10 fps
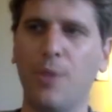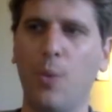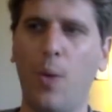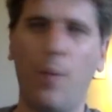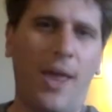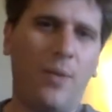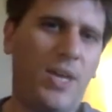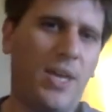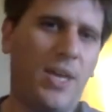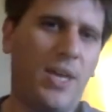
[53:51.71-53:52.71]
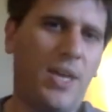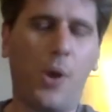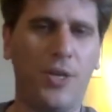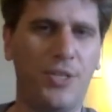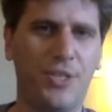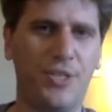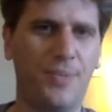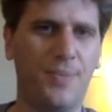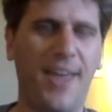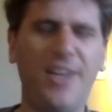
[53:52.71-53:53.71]
when and we had a two-party
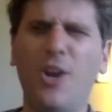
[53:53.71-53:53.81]
system then.